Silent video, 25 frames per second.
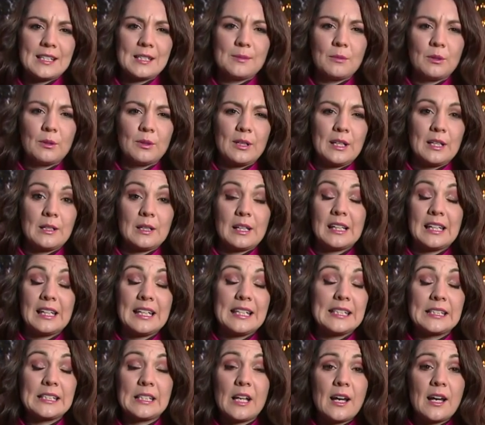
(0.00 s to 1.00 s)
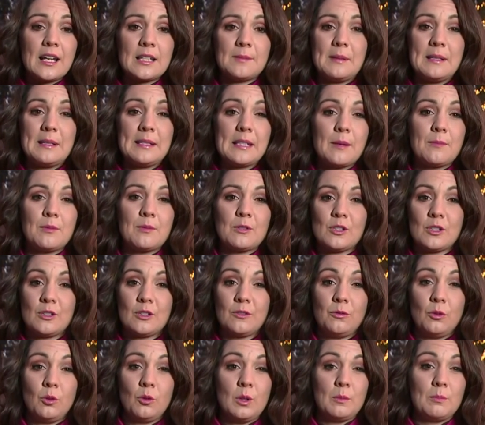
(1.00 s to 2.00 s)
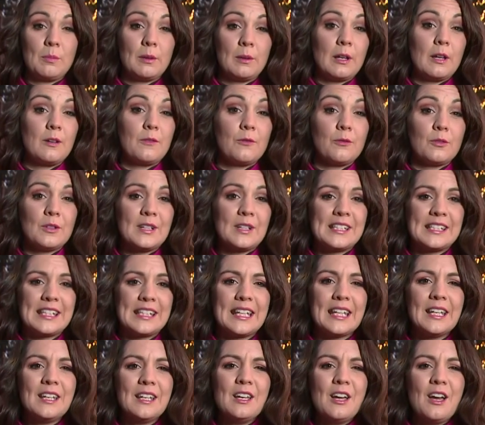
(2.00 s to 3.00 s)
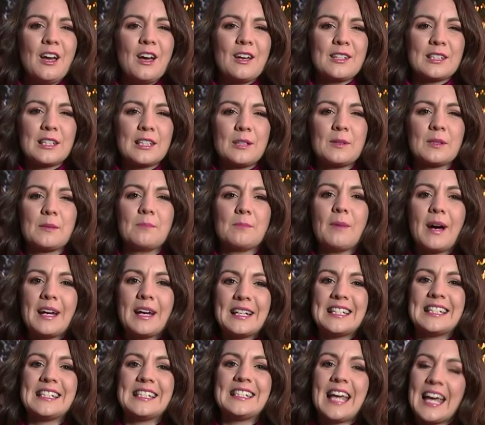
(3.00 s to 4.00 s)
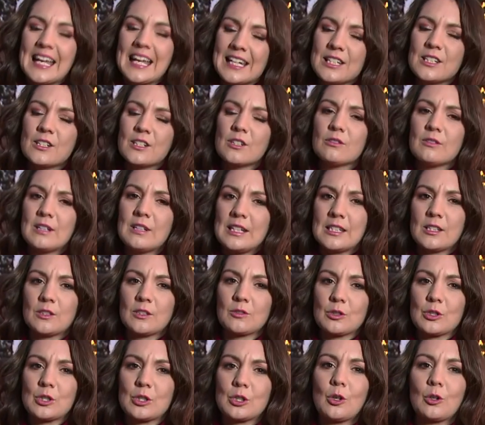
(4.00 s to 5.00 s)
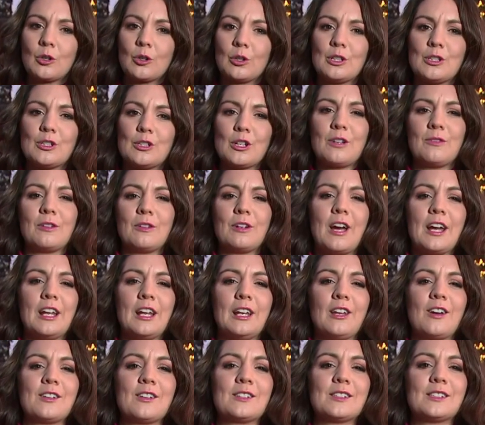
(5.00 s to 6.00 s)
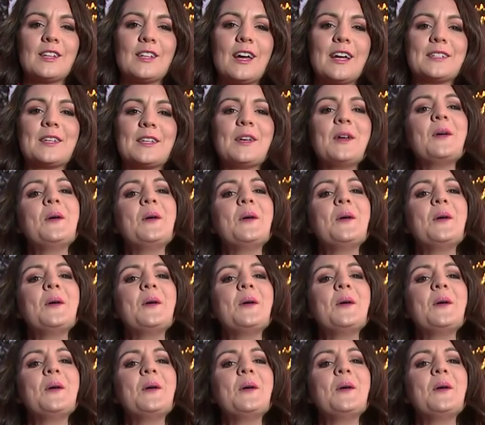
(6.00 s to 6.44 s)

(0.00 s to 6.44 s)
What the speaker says: morning. Clear skies mean temperatures have fallen below freezing, as low as minus 10 degrees across Scotland overnight last night.